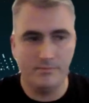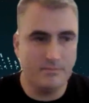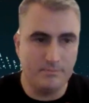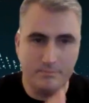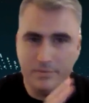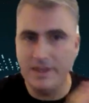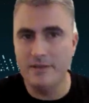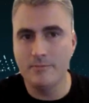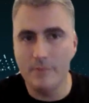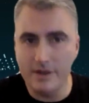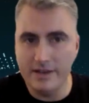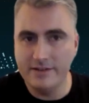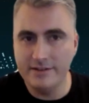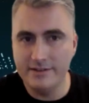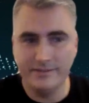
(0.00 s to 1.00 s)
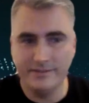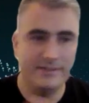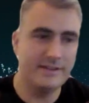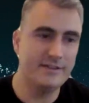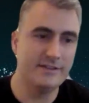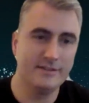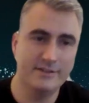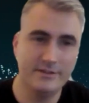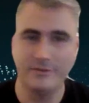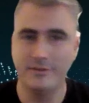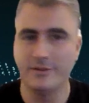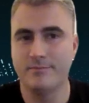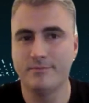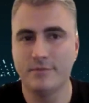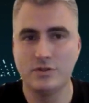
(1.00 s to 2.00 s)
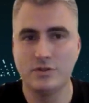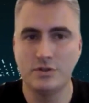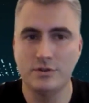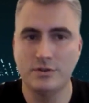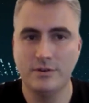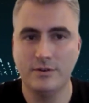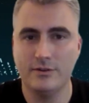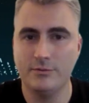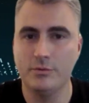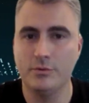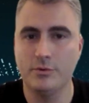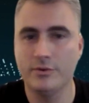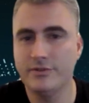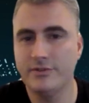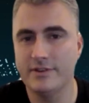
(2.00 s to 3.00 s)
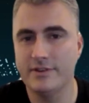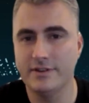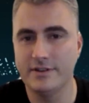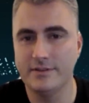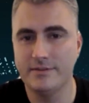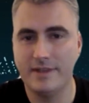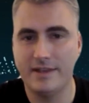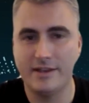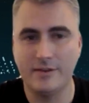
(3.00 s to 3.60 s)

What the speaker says: big miners and then the junior explorers that are